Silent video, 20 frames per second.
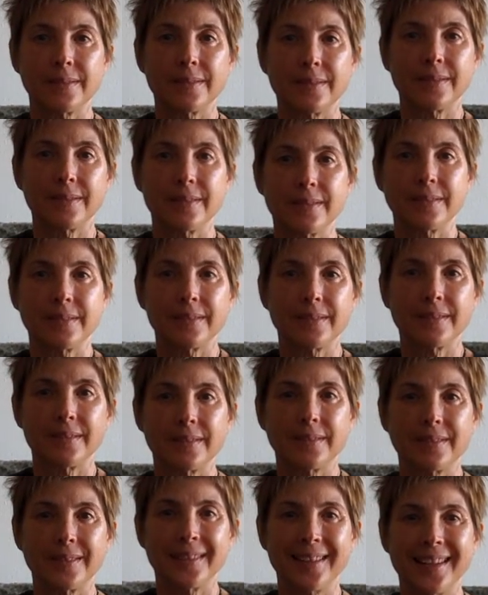
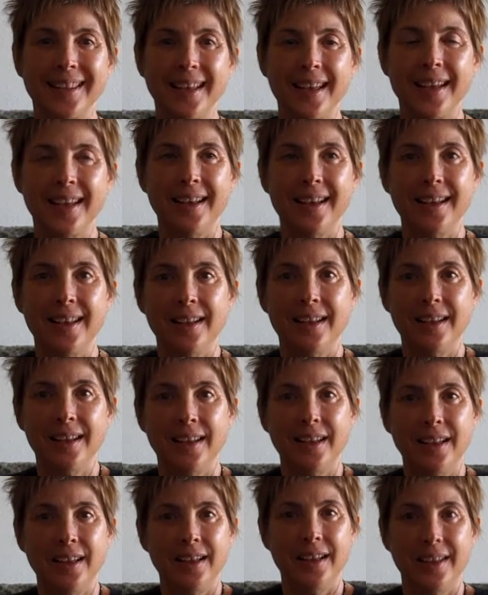disciplines and
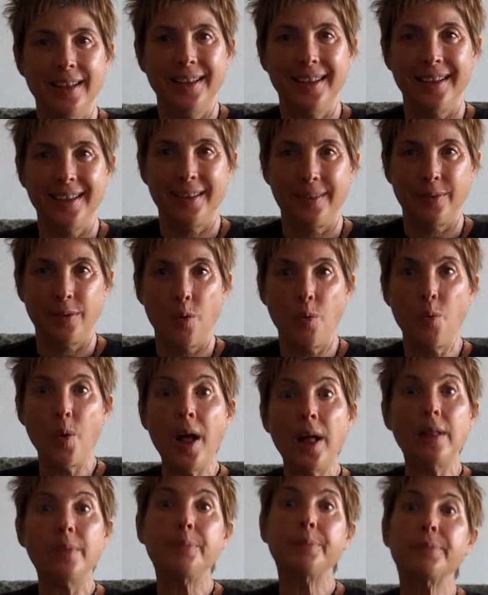areas. And
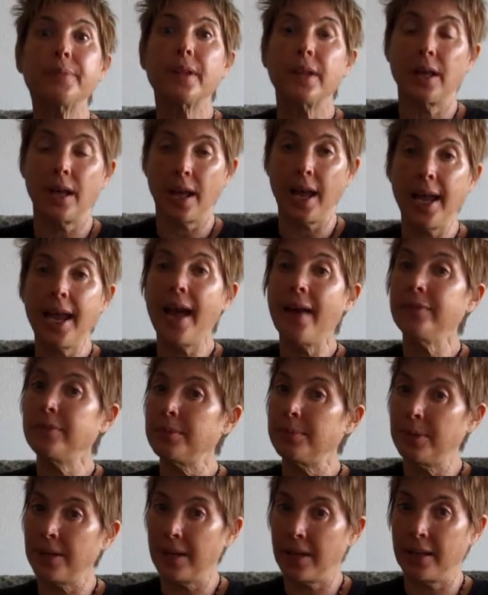Well, I have to
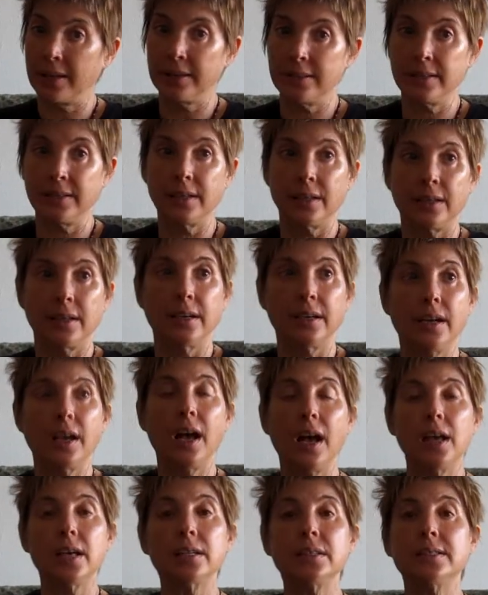be honest here.
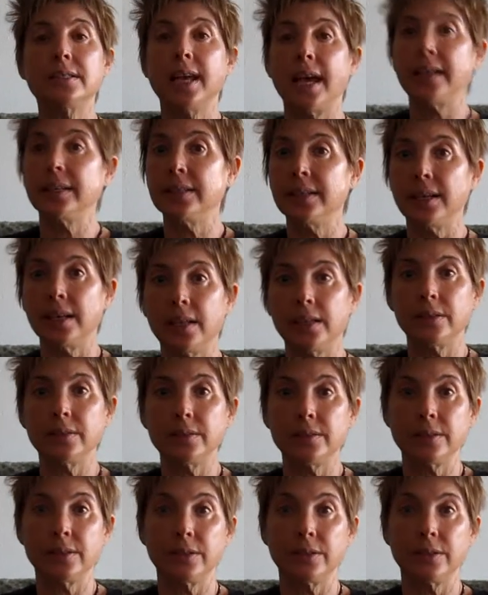Danielle